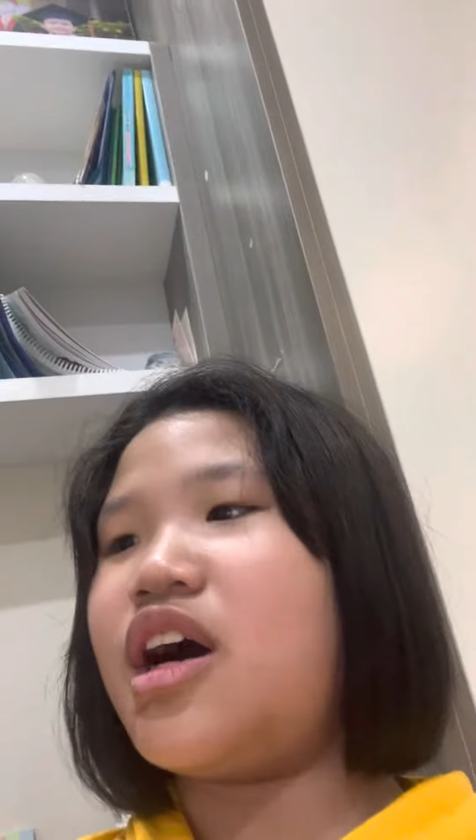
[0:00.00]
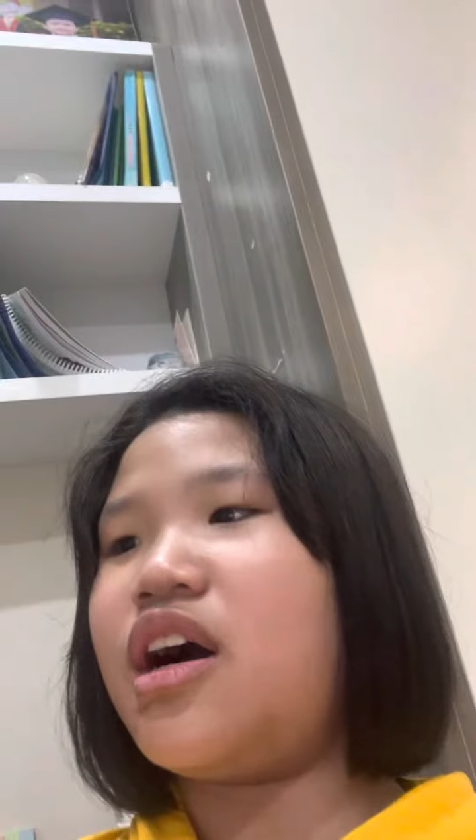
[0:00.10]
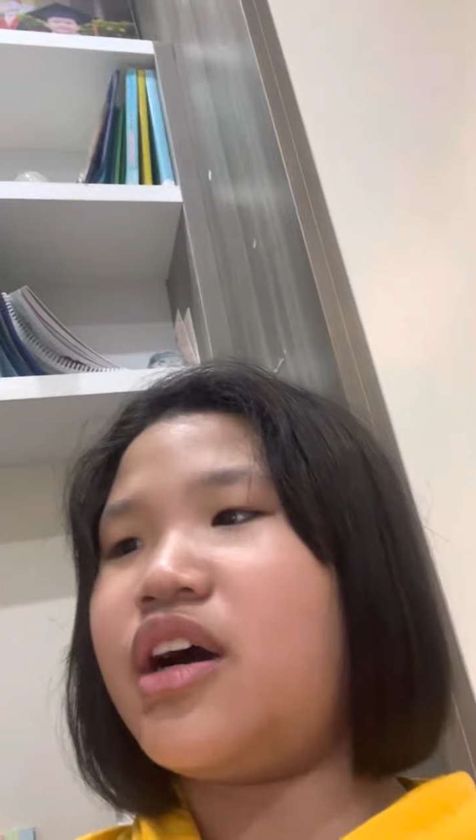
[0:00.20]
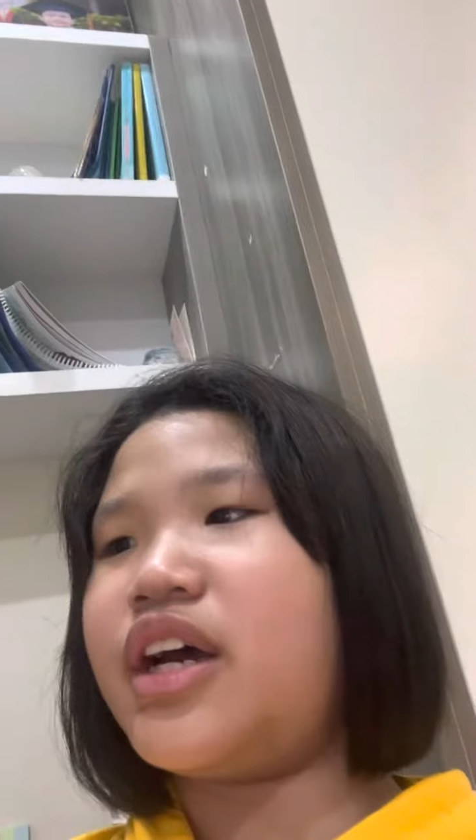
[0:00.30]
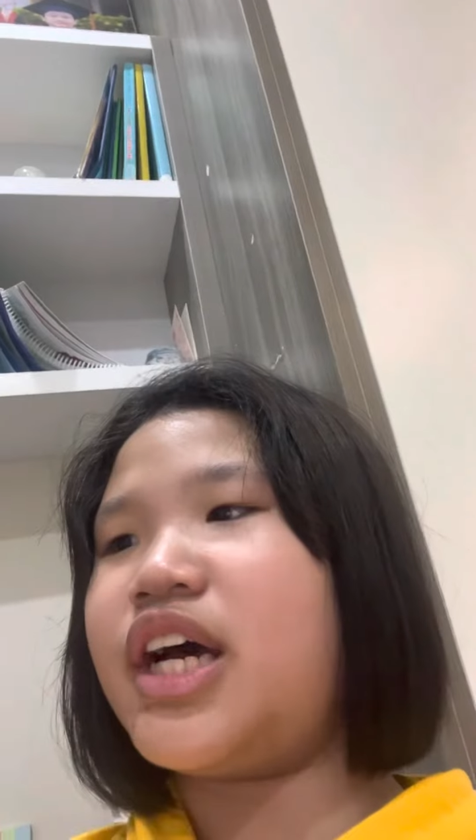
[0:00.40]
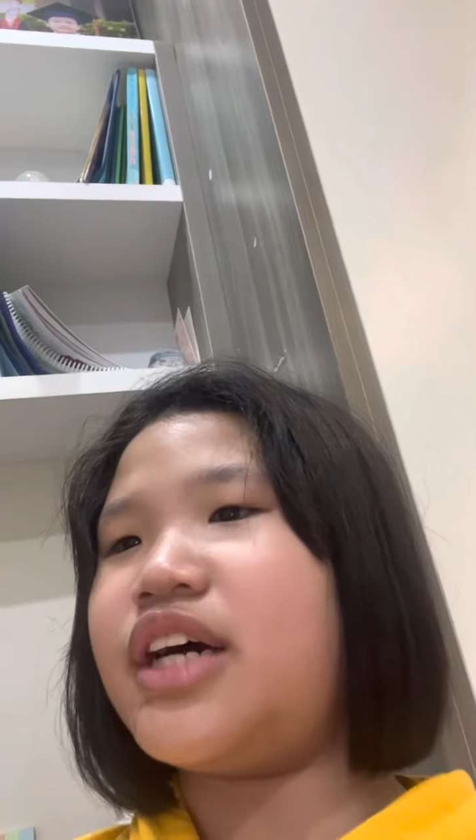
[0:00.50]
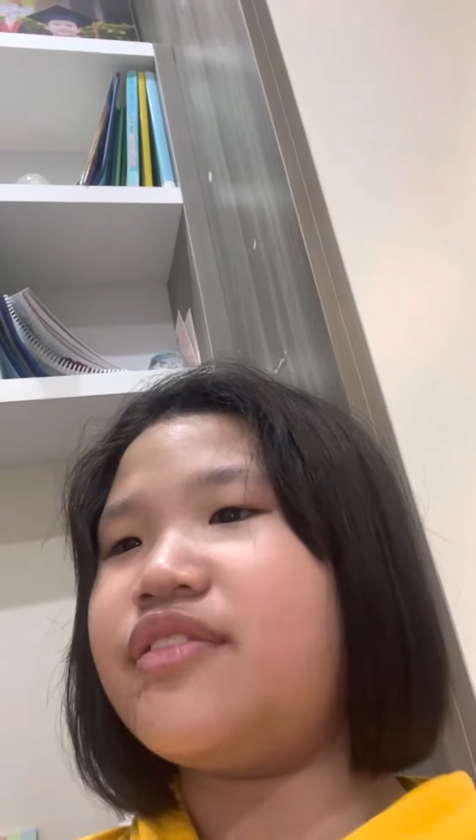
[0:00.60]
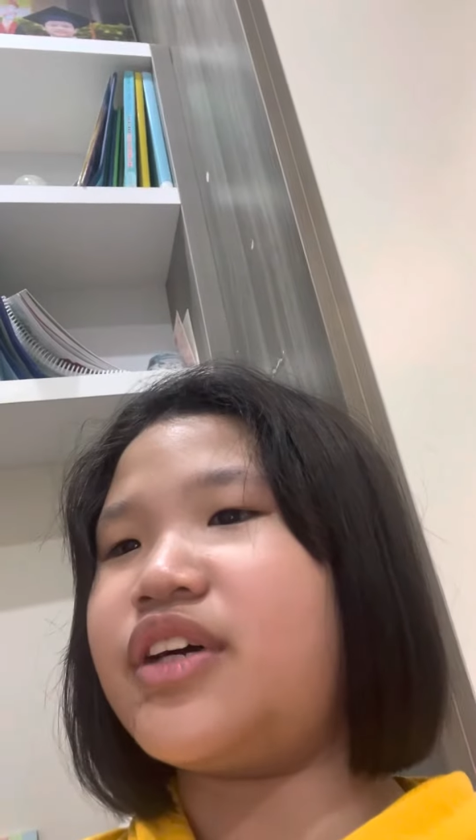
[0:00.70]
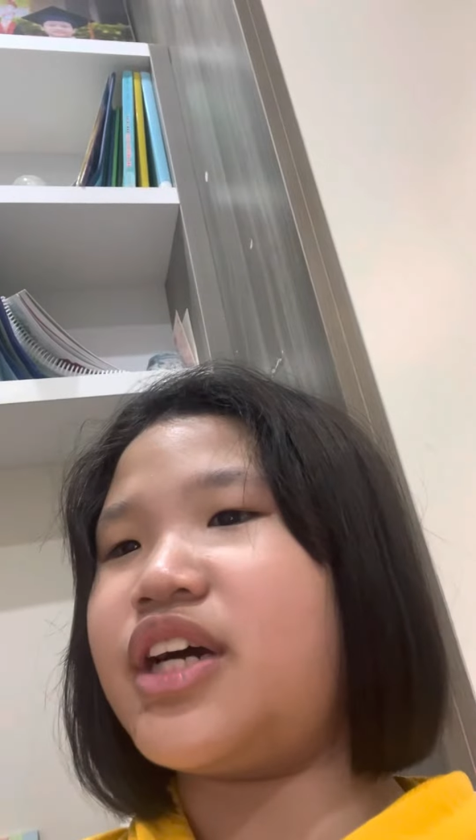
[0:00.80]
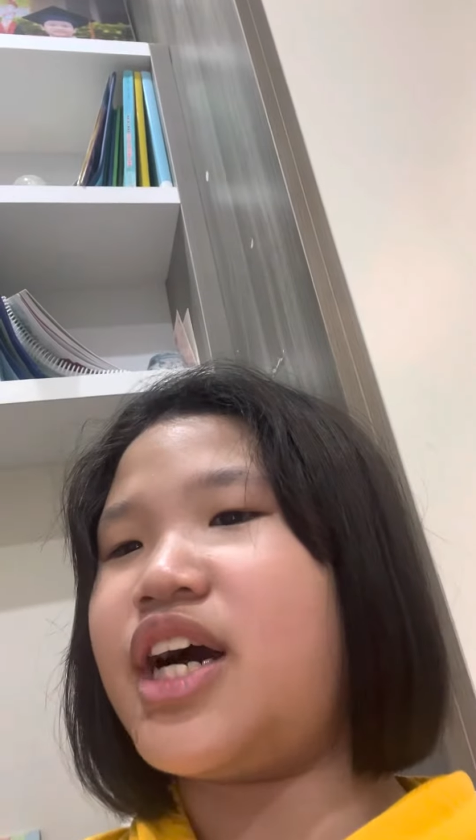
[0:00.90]
have
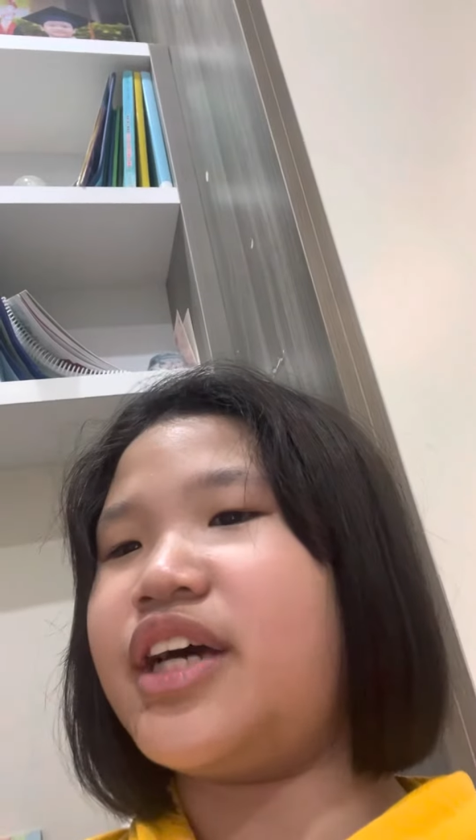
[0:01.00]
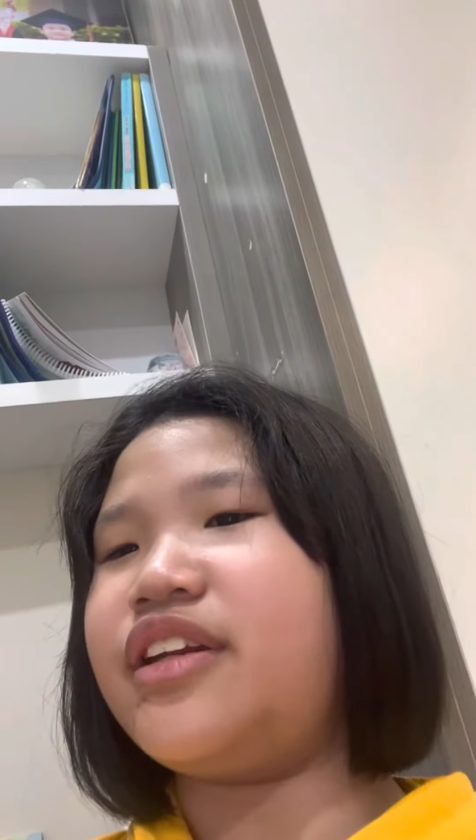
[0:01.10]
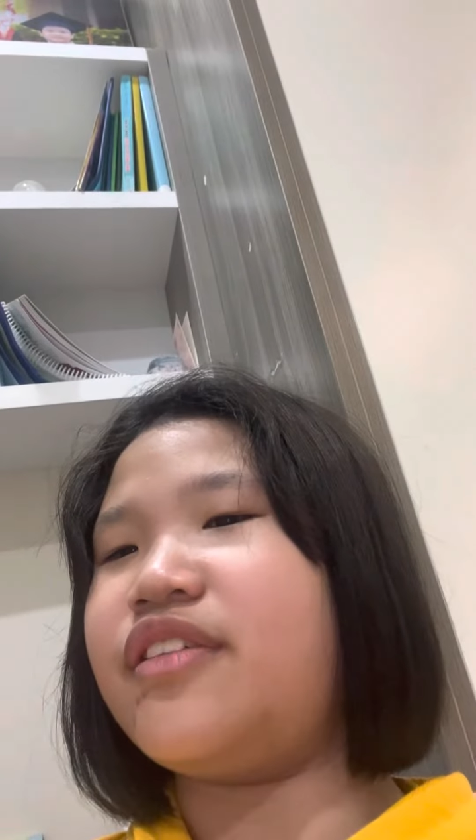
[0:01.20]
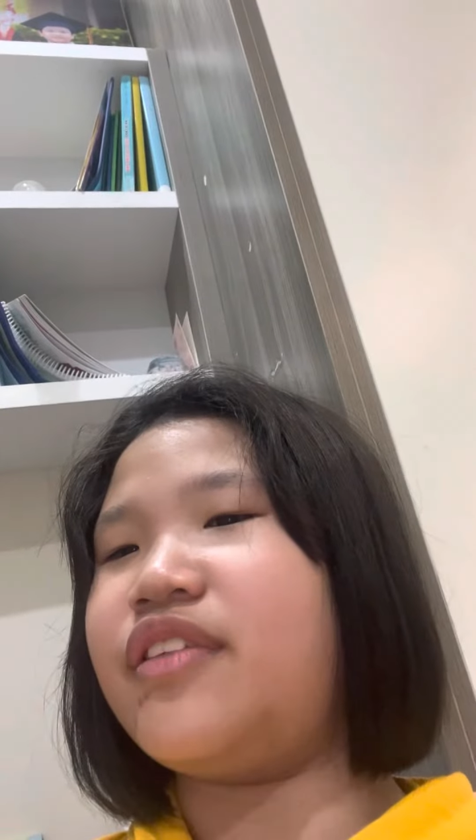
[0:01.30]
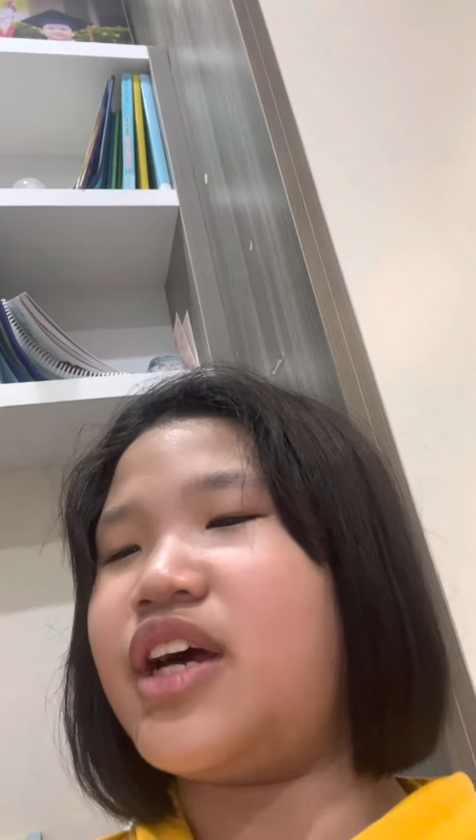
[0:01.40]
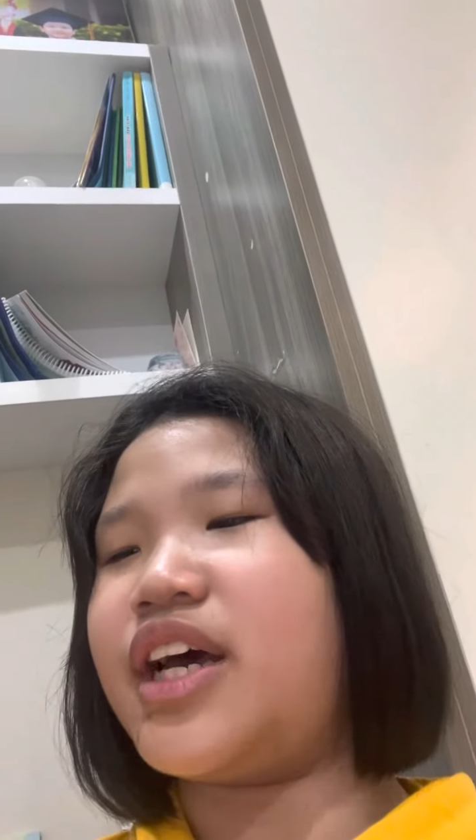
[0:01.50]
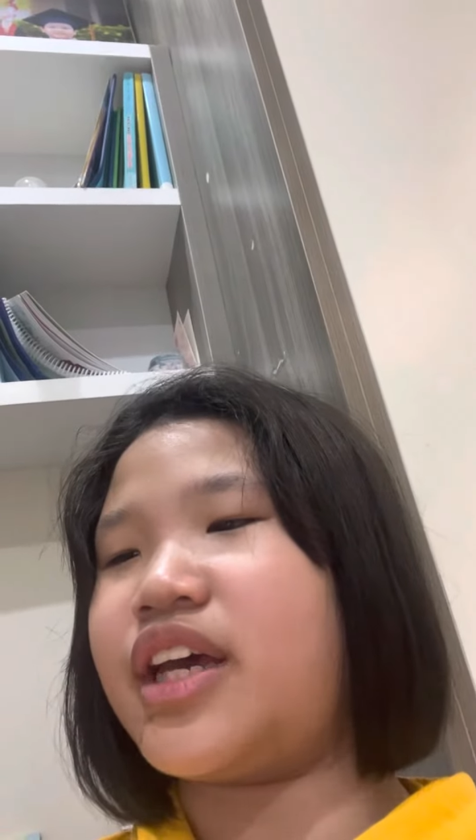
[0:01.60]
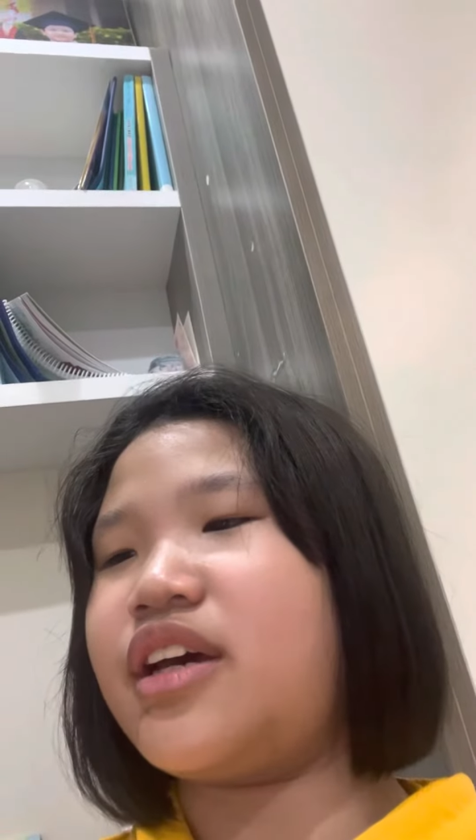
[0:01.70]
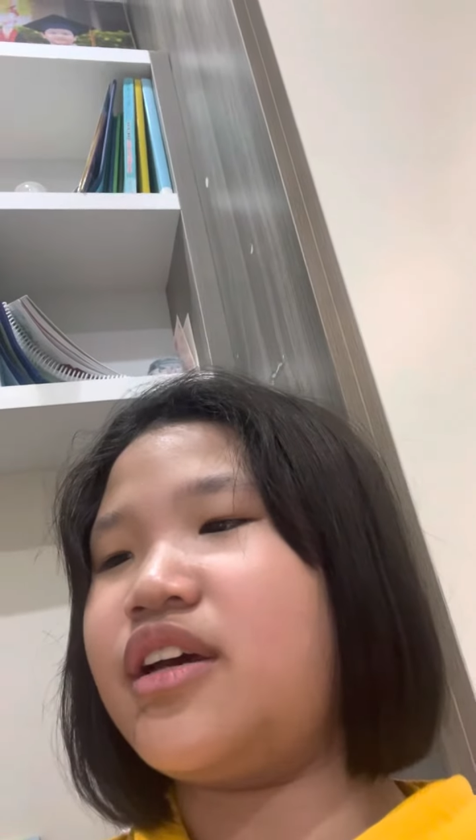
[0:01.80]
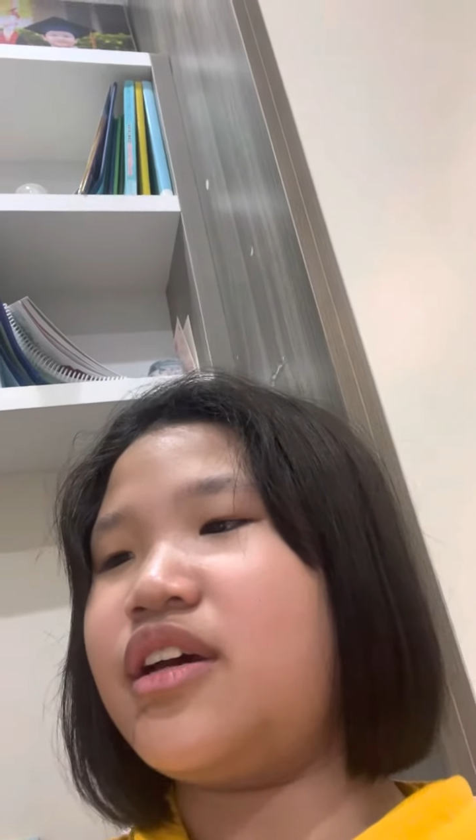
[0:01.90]
a kind of like